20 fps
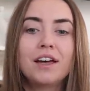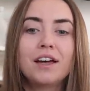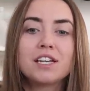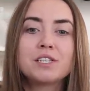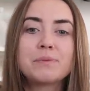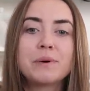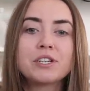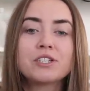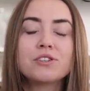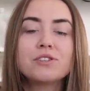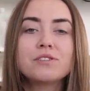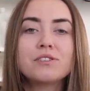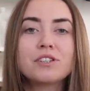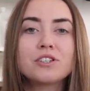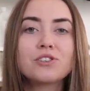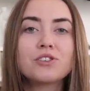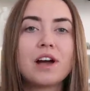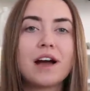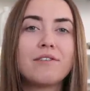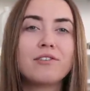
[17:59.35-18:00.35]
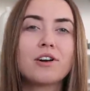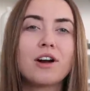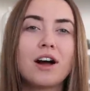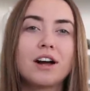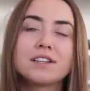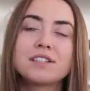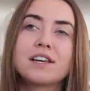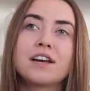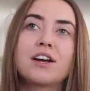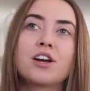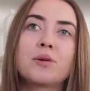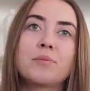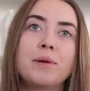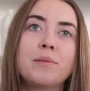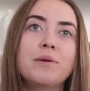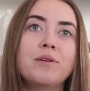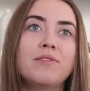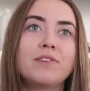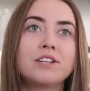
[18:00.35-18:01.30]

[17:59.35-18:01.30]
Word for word: especially using travel content, or maybe